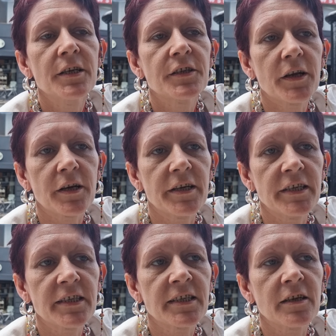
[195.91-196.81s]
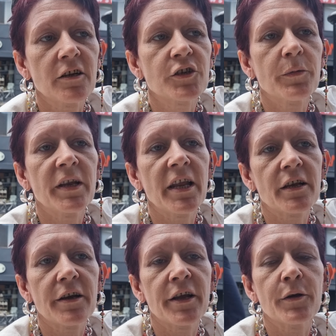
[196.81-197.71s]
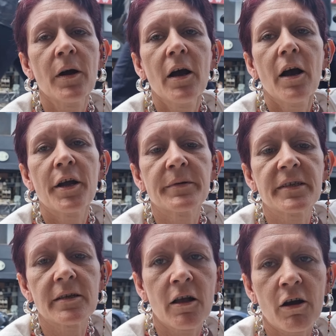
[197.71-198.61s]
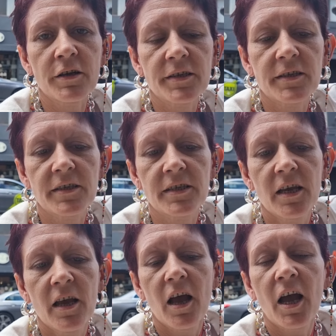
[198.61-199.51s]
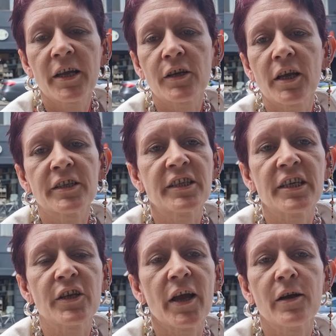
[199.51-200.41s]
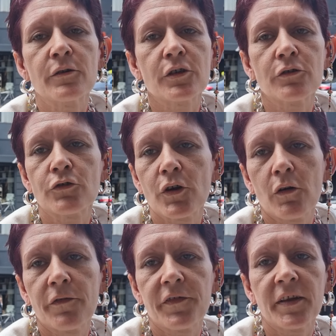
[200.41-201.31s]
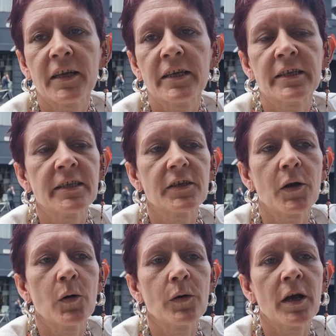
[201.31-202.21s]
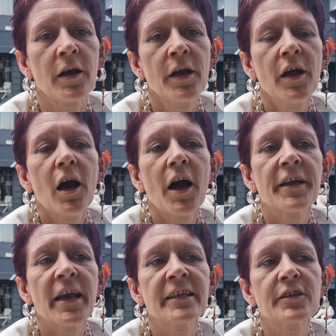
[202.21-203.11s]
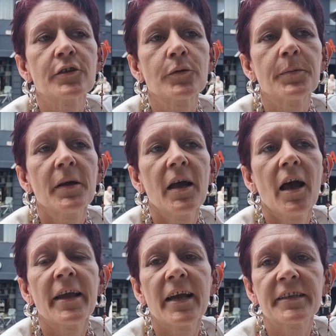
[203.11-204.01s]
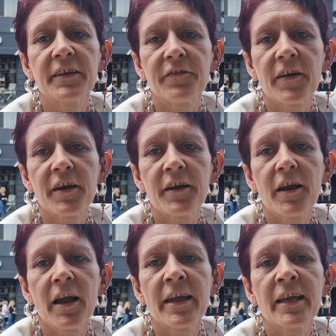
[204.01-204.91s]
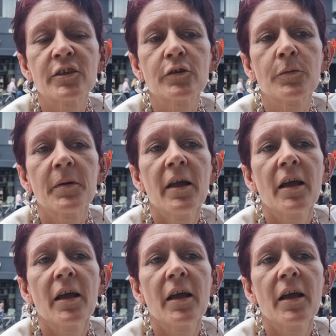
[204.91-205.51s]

So I got into Soilse. When I got out, I was lost. I, I didn't know how to control feelings, the whole lot. I ended up I had an affair. I ended up